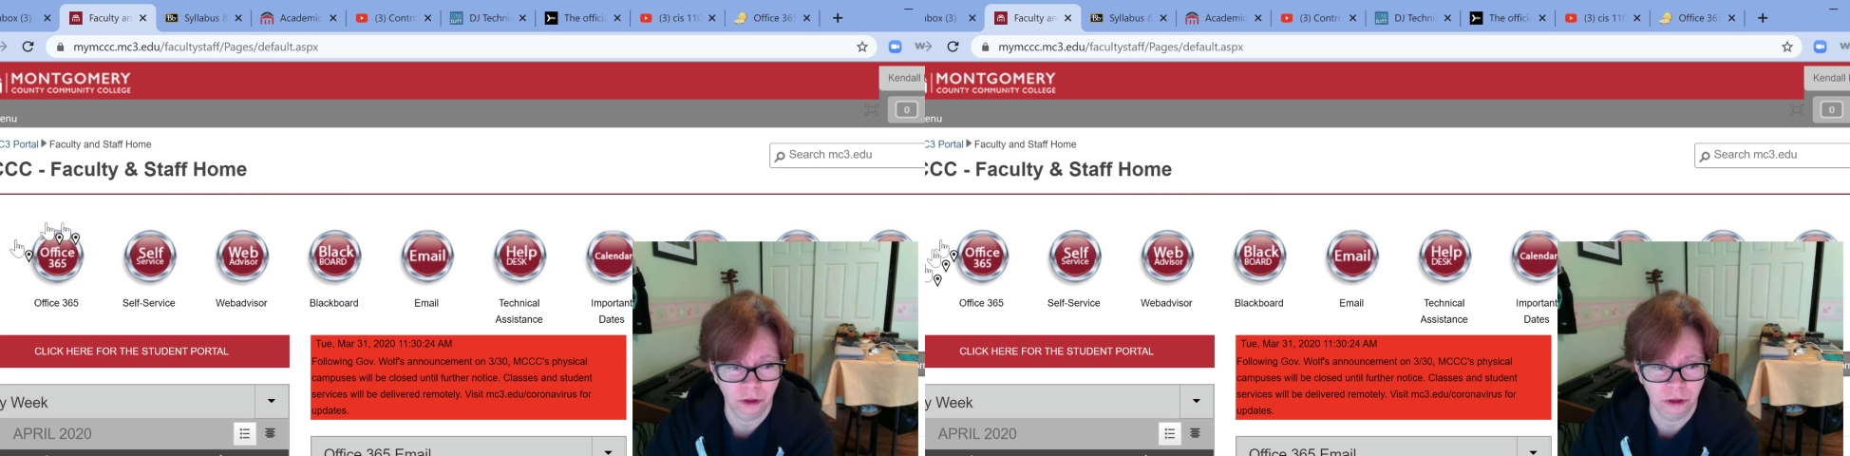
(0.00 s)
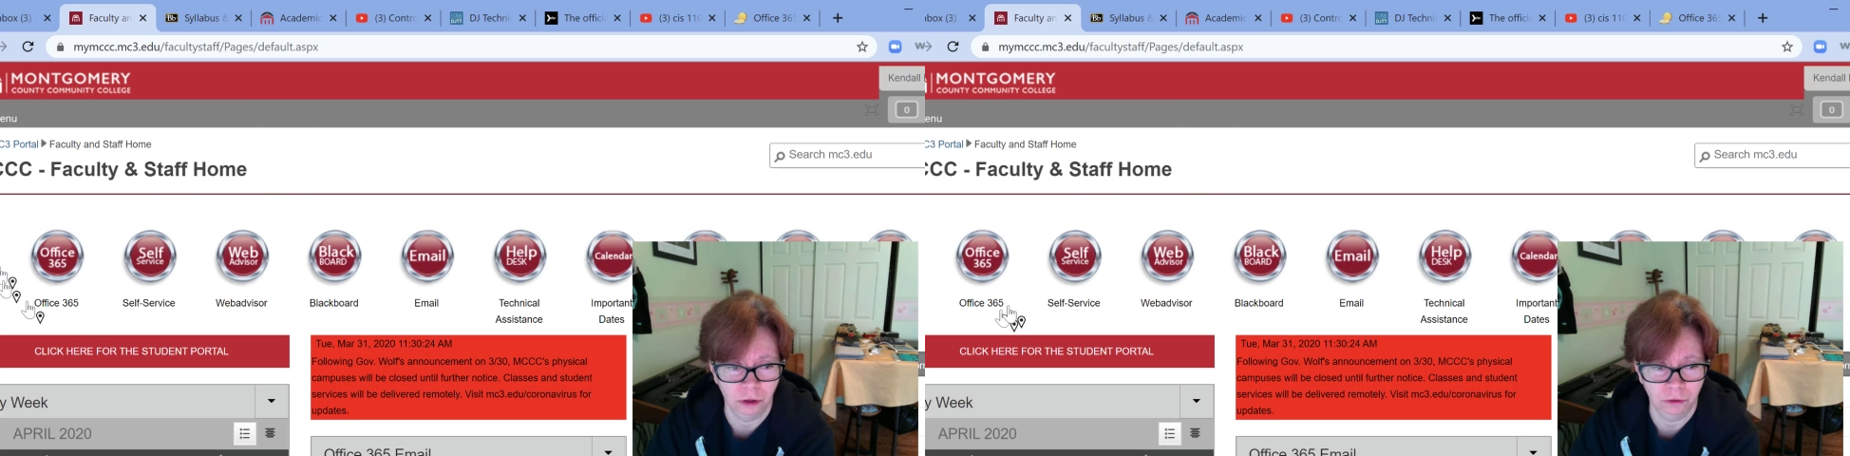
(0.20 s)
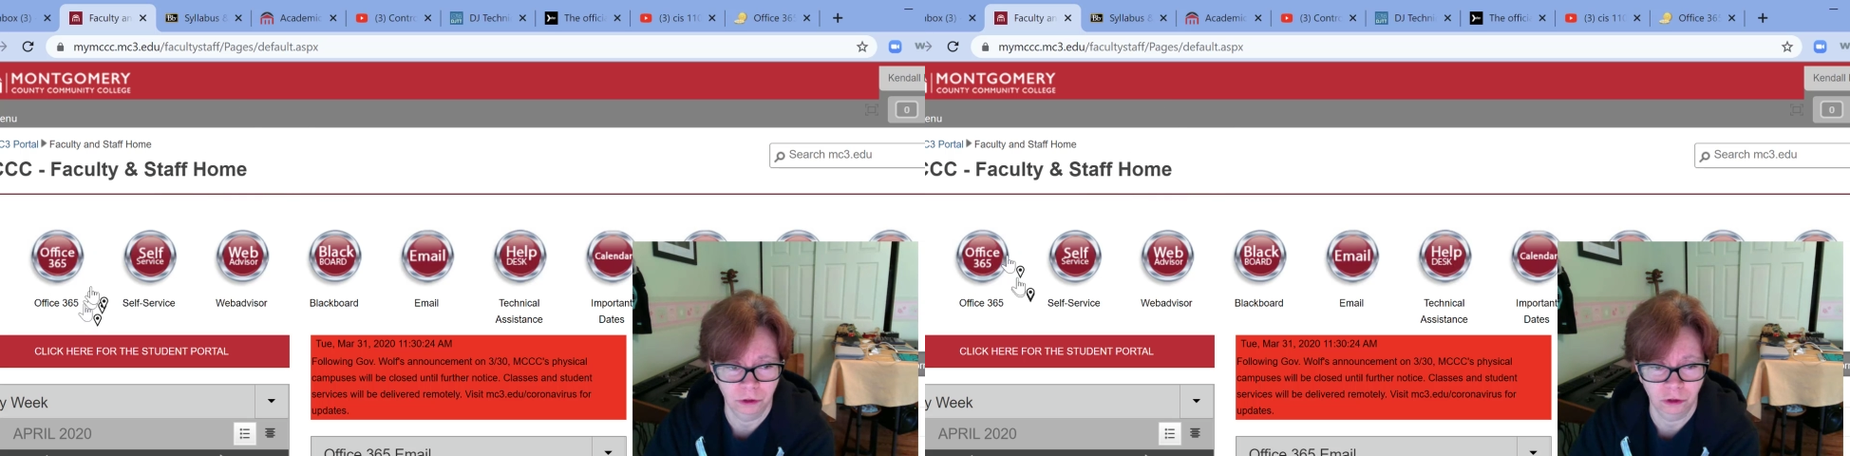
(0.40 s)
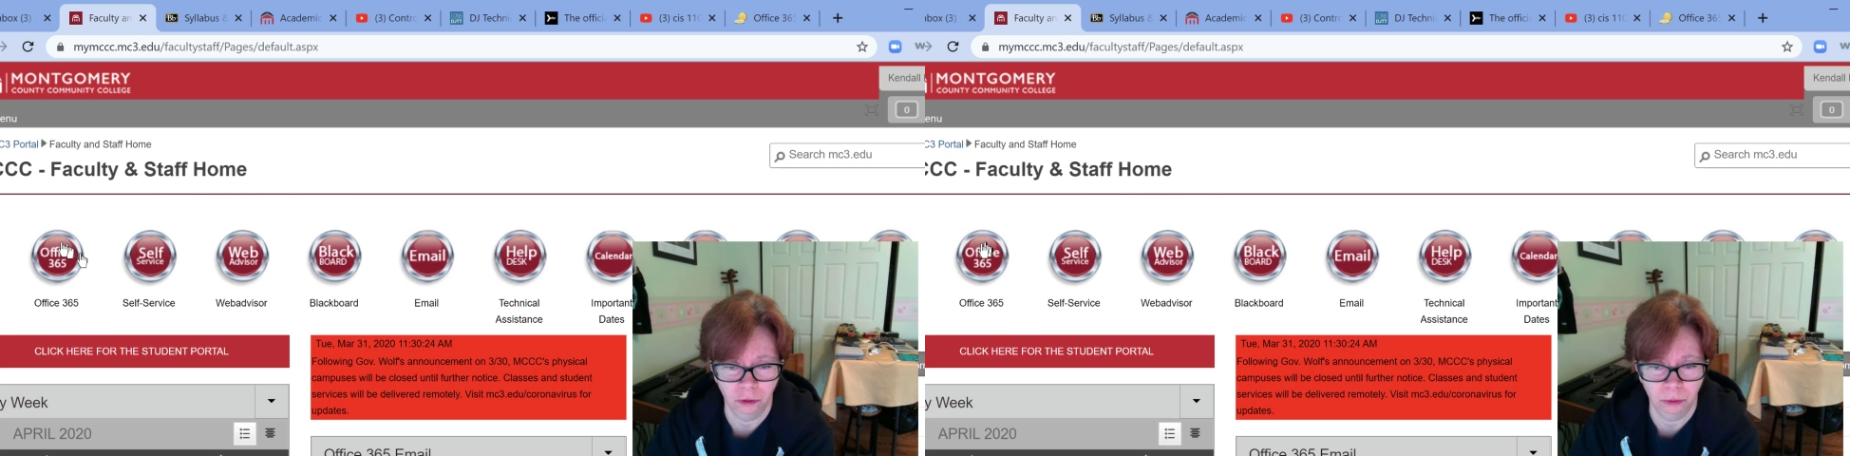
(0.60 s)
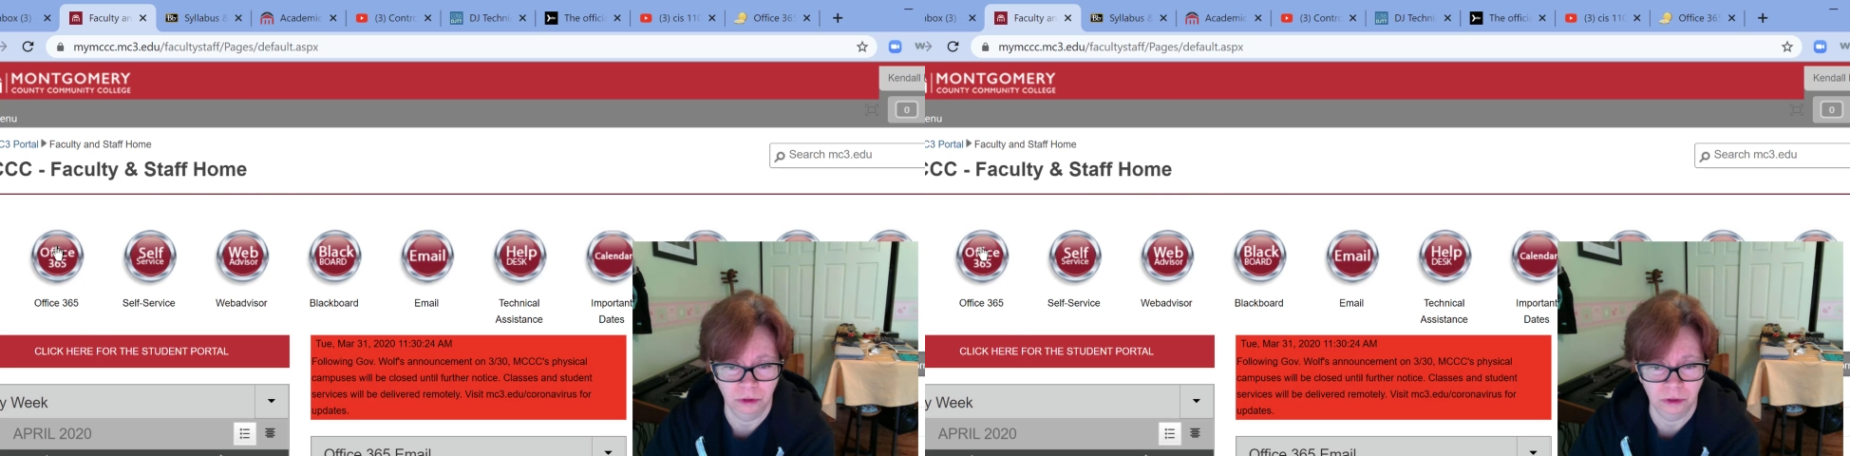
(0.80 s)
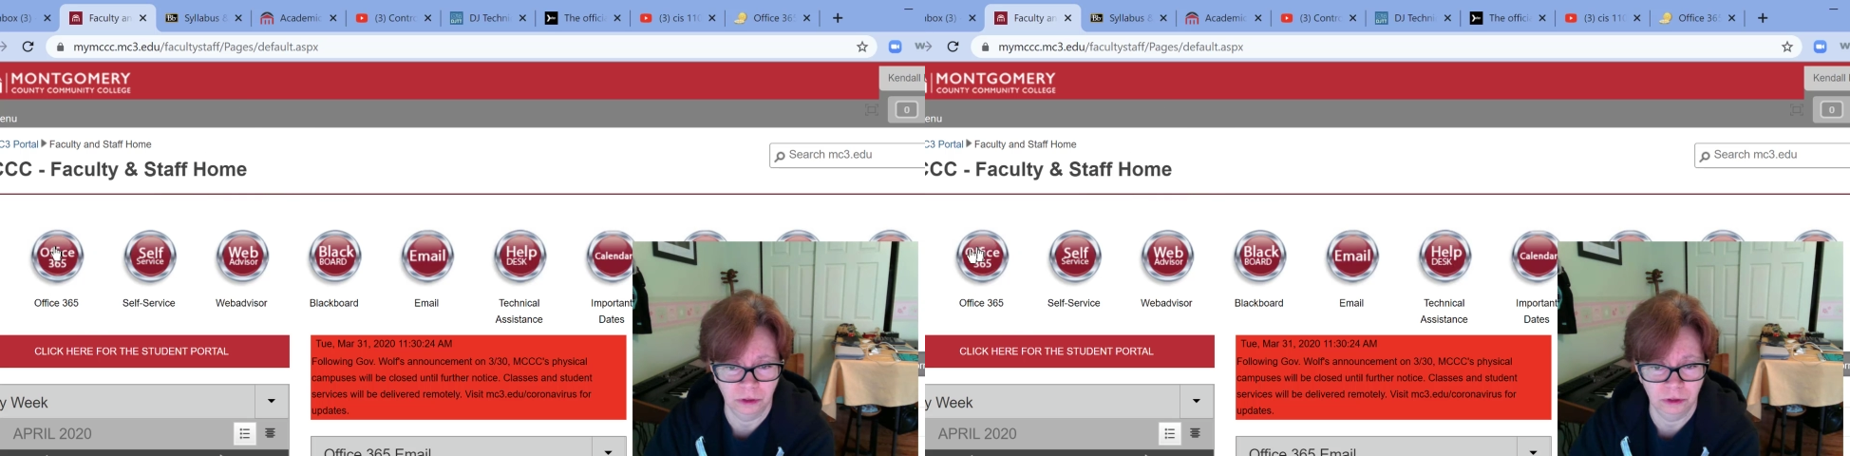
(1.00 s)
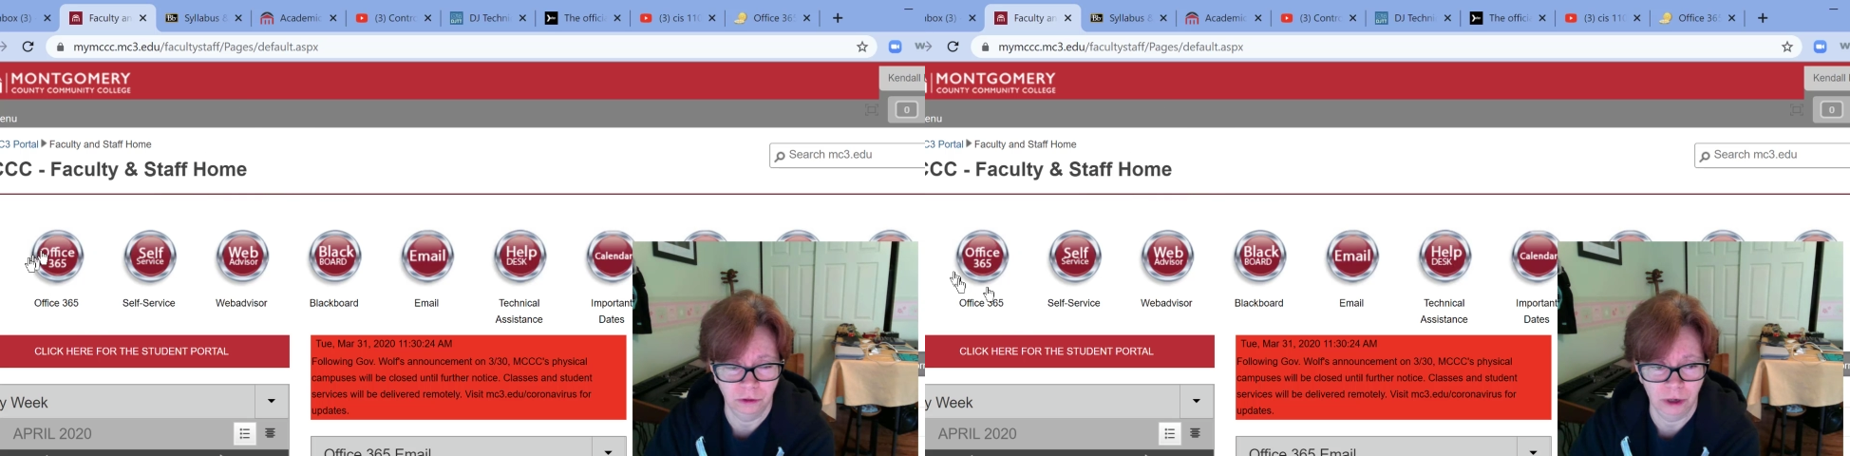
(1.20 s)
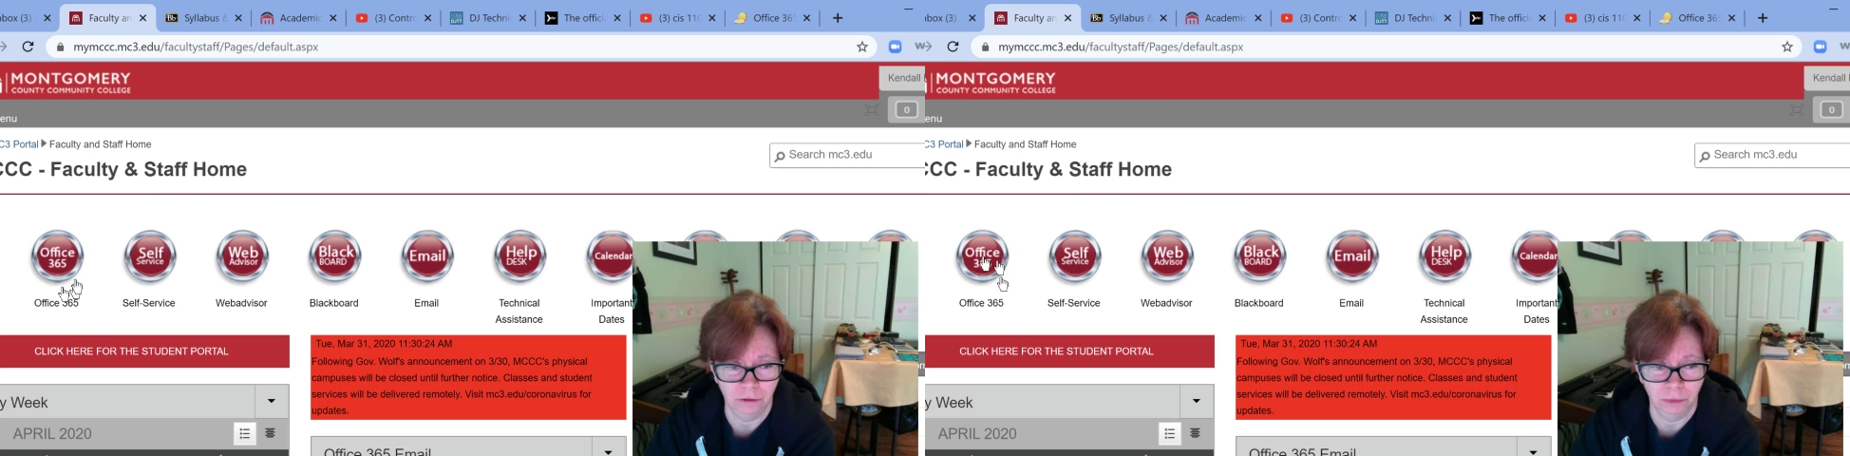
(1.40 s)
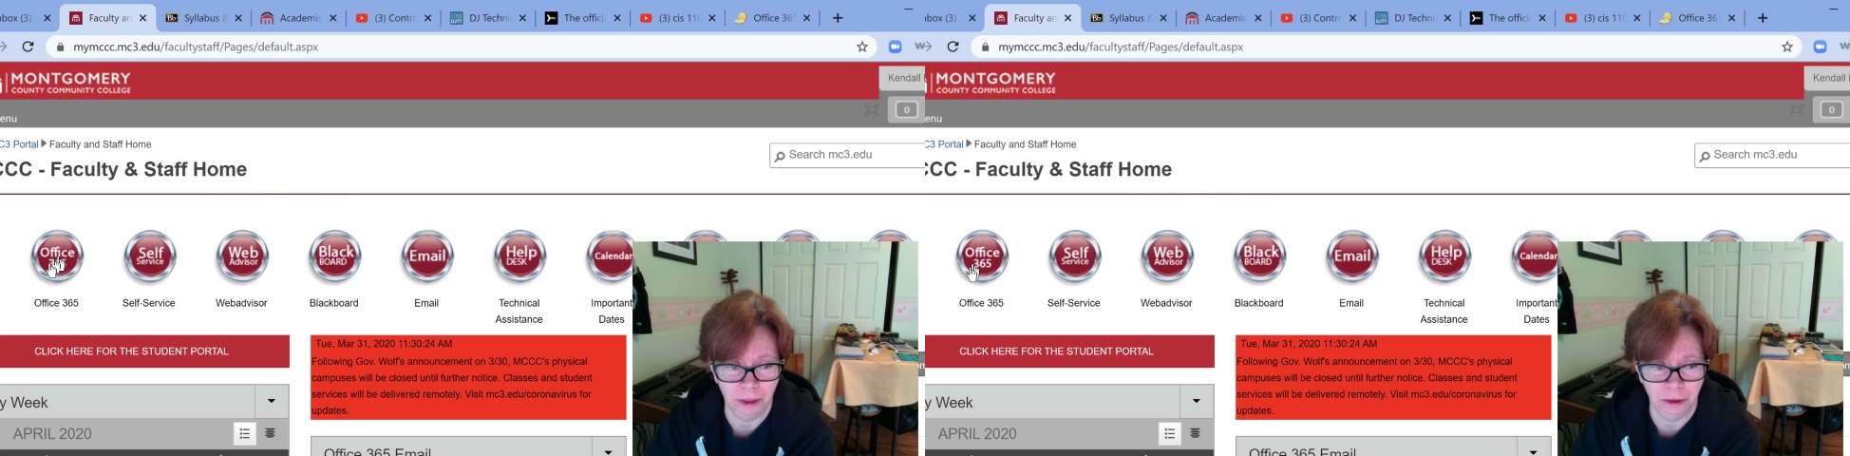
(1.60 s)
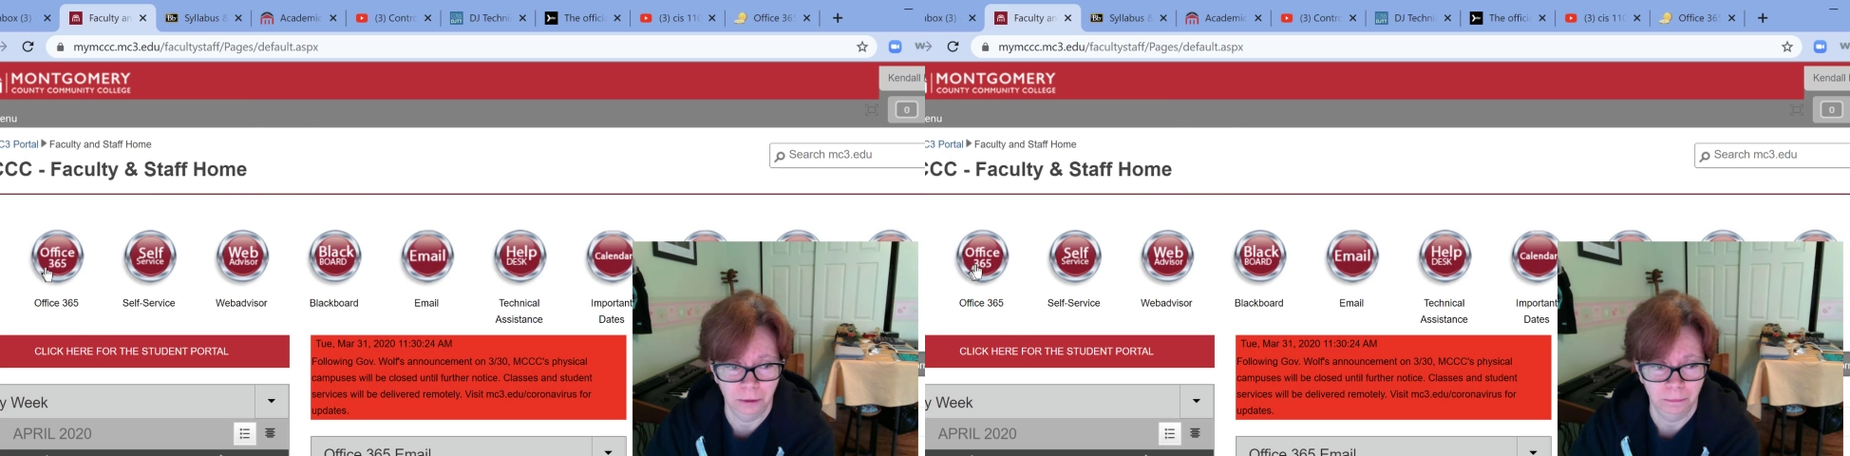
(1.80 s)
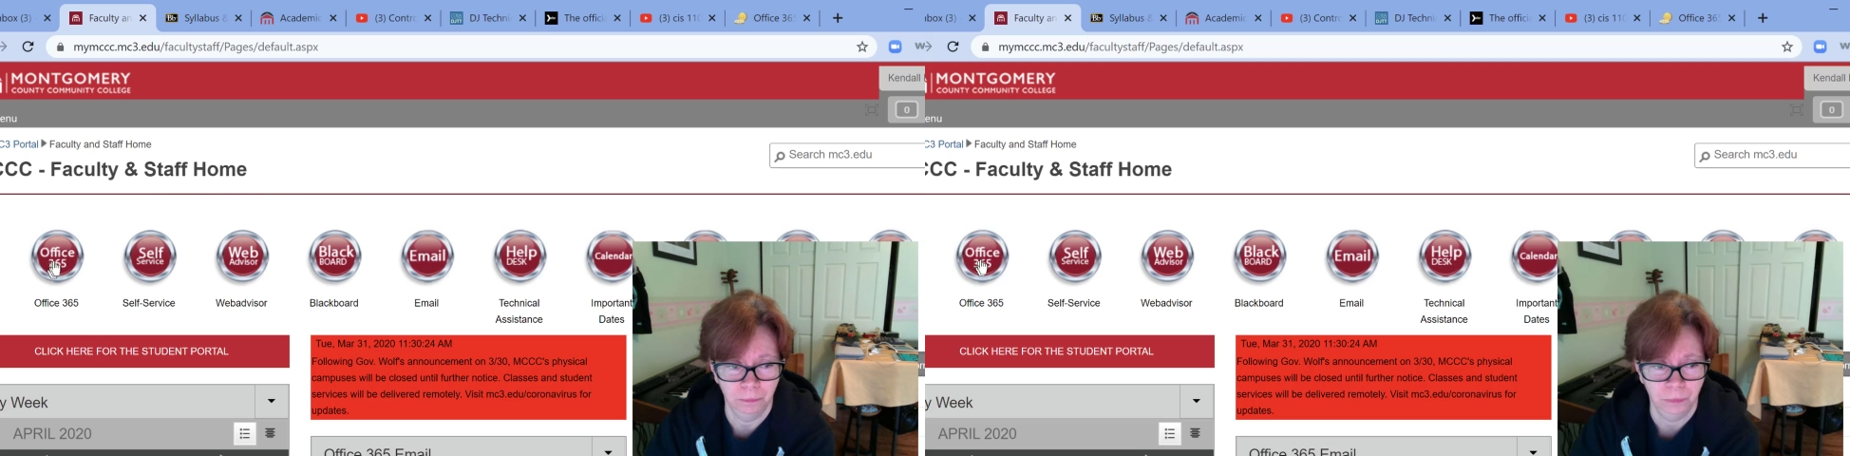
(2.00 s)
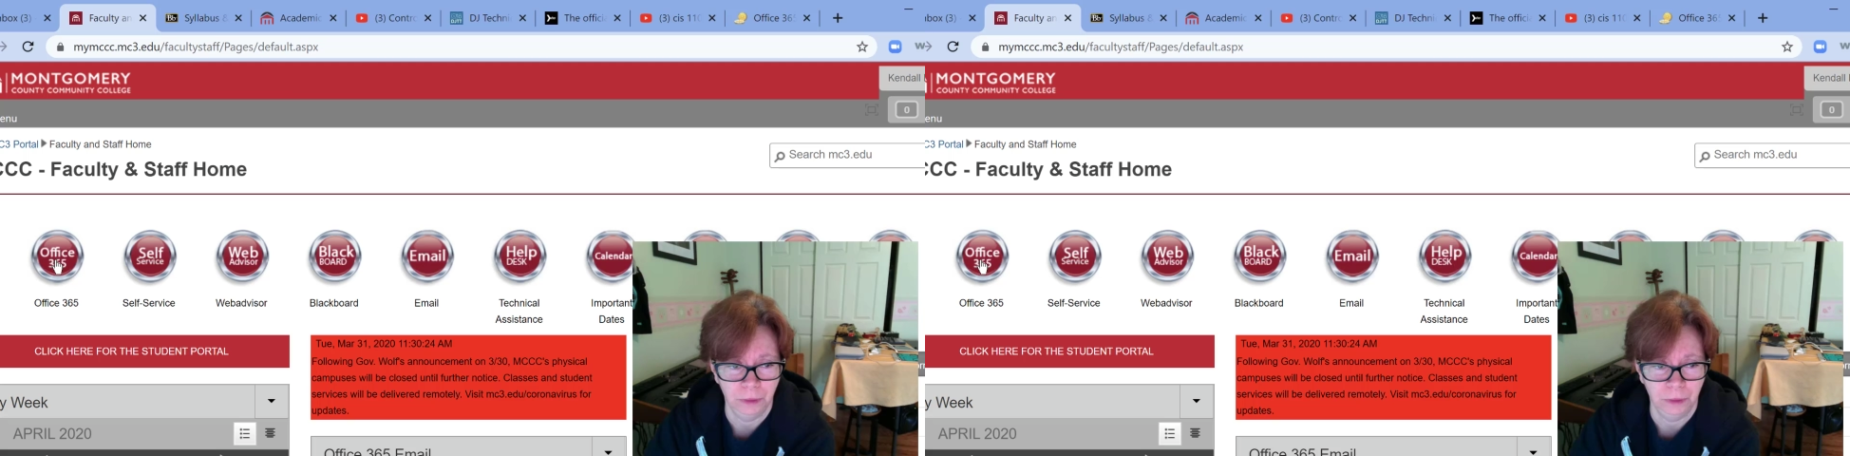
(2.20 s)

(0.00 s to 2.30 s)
see an Office 365 button.